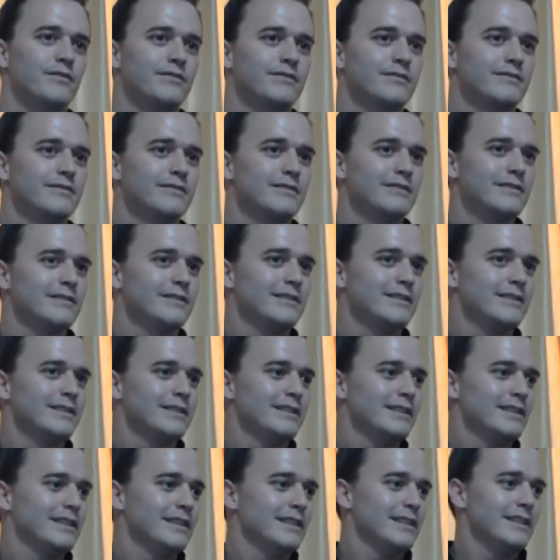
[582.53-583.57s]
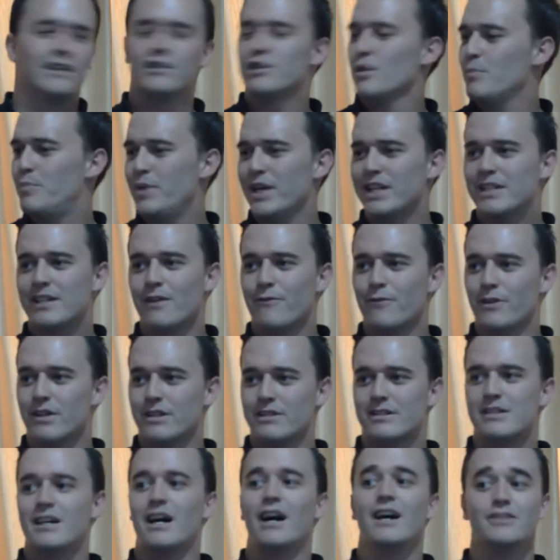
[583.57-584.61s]
Right. Mm-hmm. There's a big
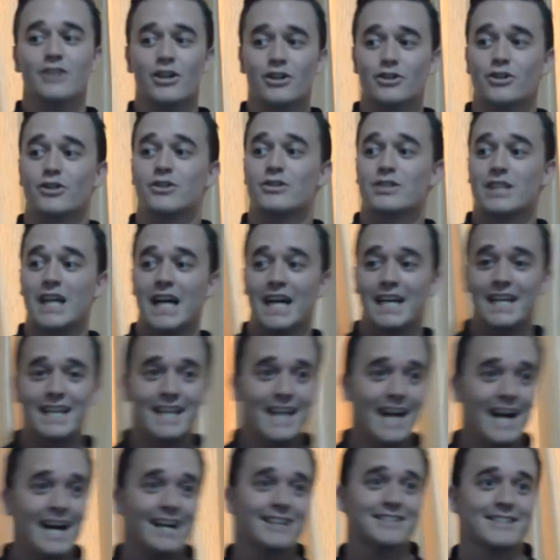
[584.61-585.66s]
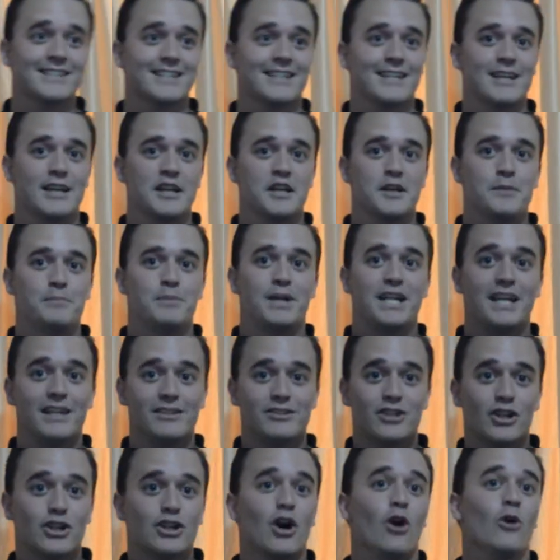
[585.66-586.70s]
difference. God's on your side, yes, but
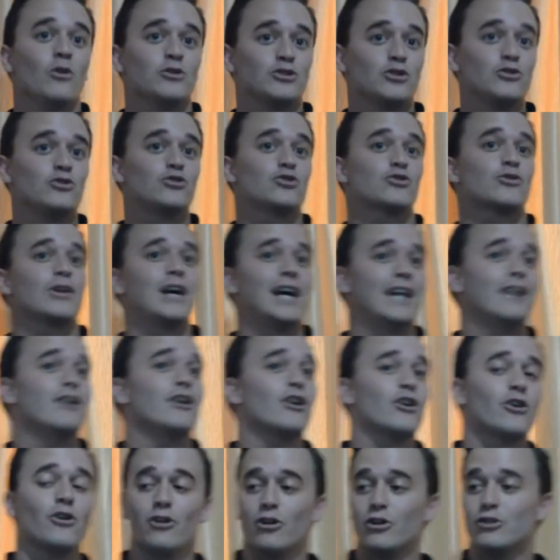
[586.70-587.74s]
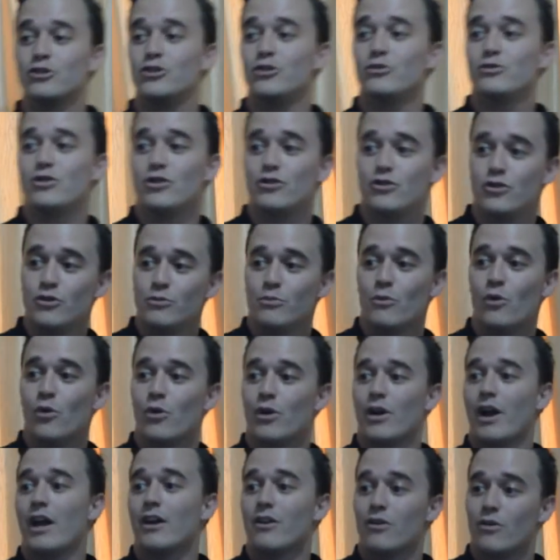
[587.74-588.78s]
he's the coach who's trying to encourage you to do
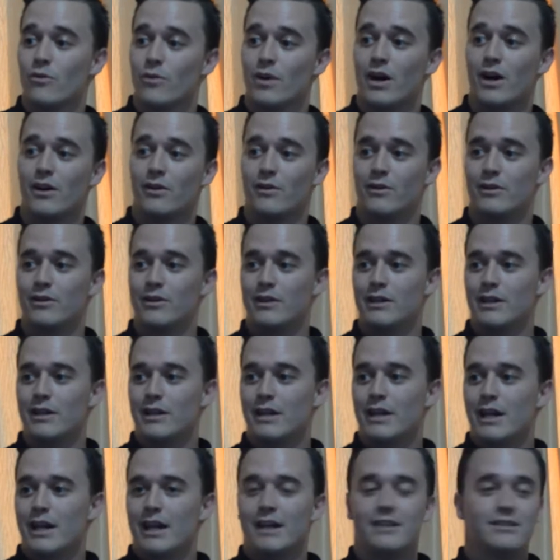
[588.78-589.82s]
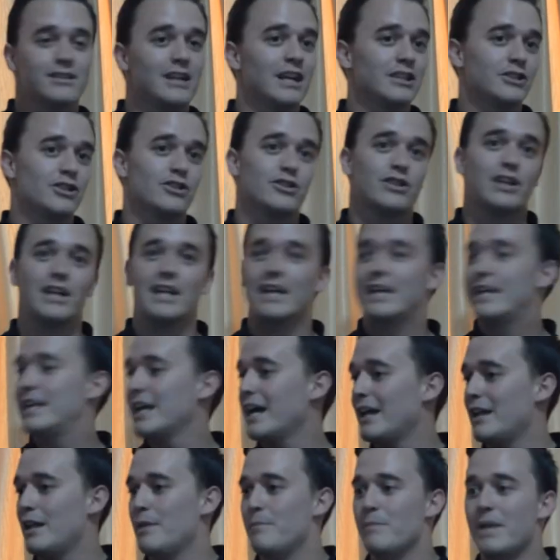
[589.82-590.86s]
more and grow. Of course. He's not just going to
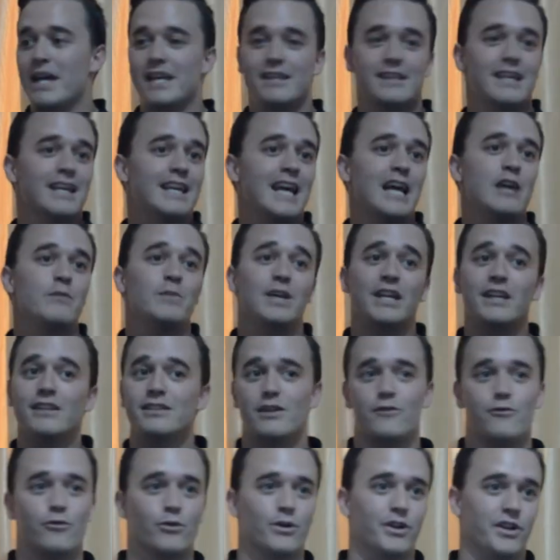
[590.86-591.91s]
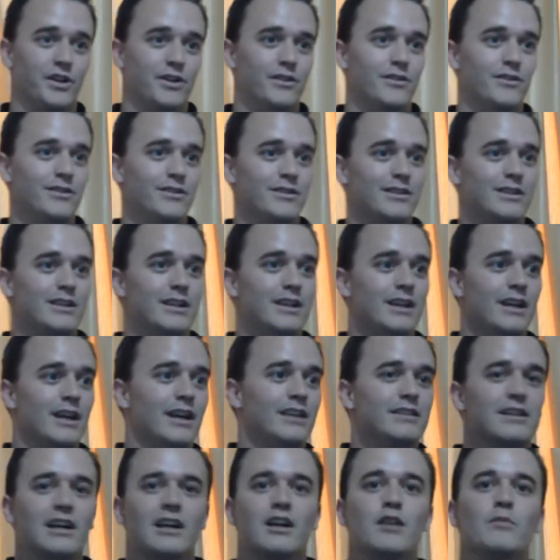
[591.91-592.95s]
get and make the game easy for you. Right.
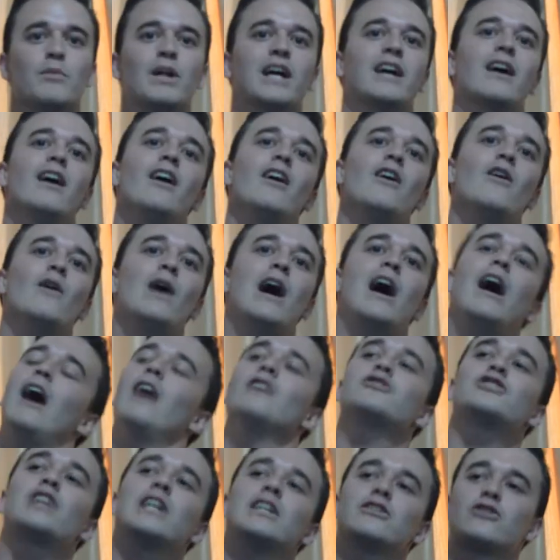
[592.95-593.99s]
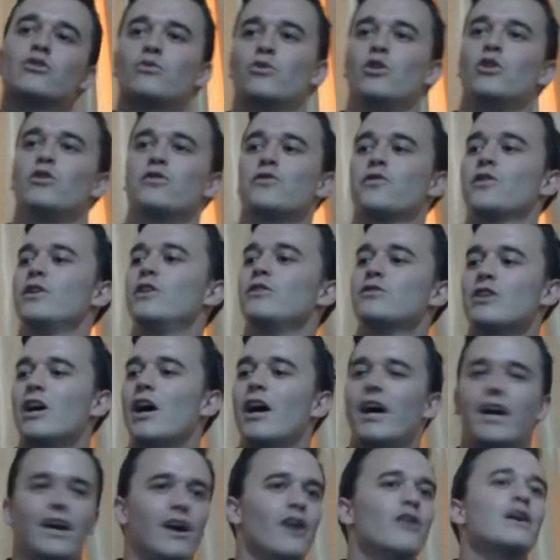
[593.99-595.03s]
He's not going to be like, oh, I'll change the rules for you.
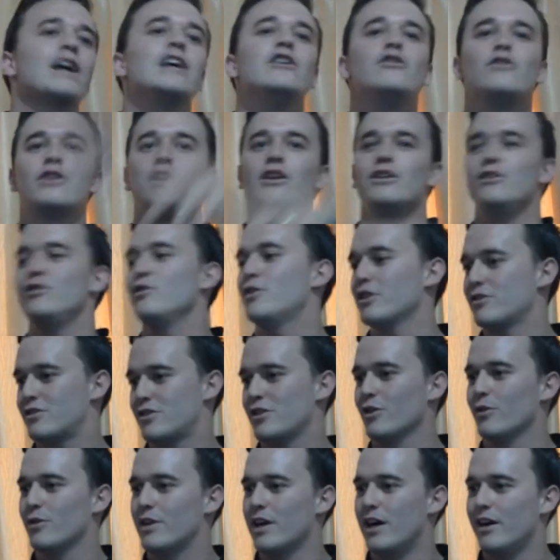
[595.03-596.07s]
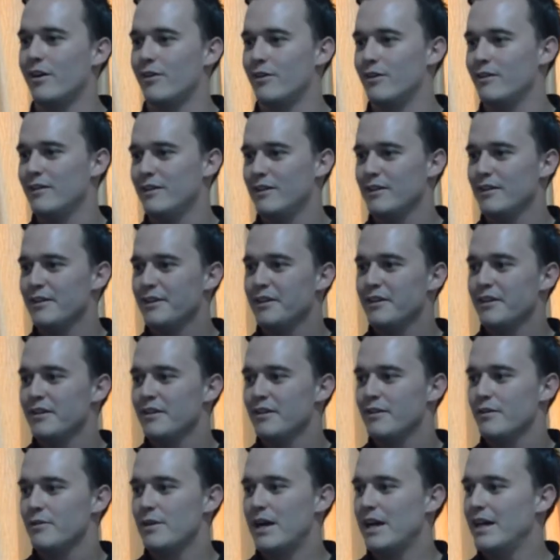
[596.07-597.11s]
Sorry. Okay, you can you can still go.
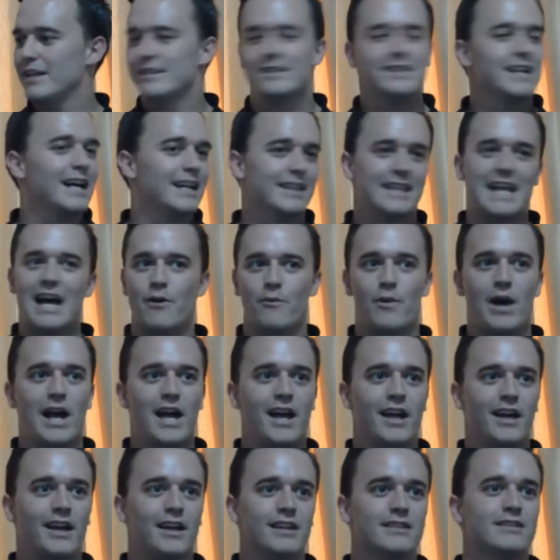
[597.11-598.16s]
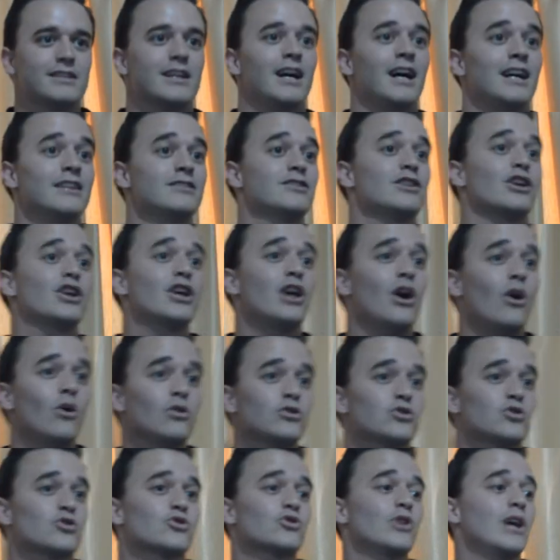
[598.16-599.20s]
Mm. Right? It's not that way. It's God's the
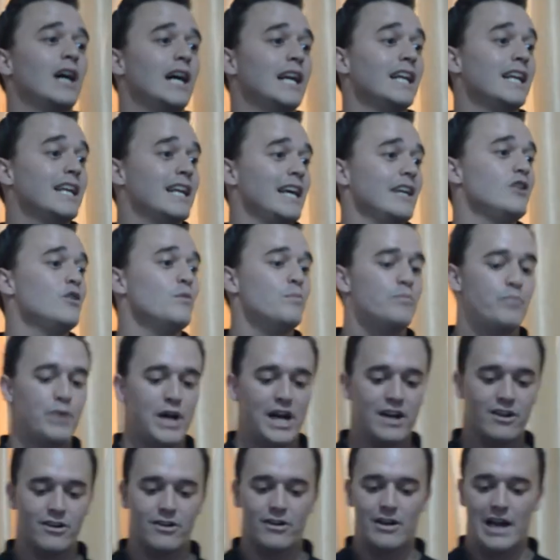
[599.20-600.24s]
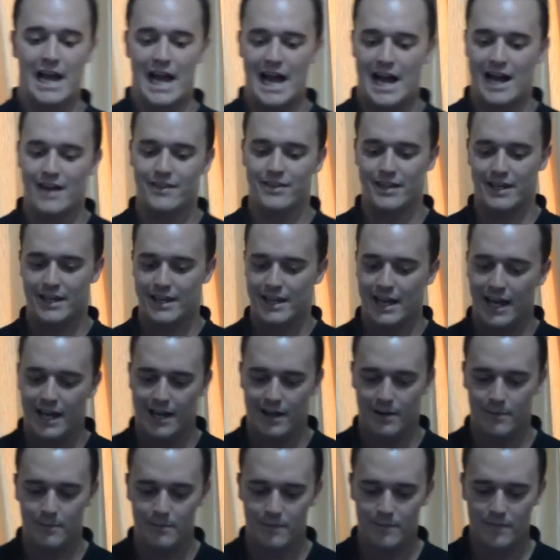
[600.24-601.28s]
coach trying to get you better at the
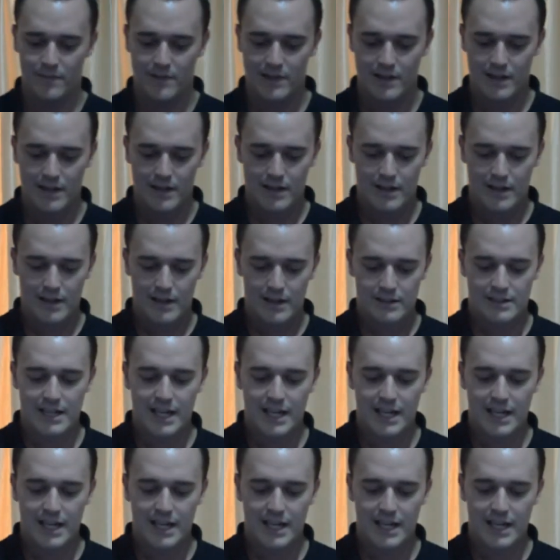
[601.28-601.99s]
game. Come on, Sean.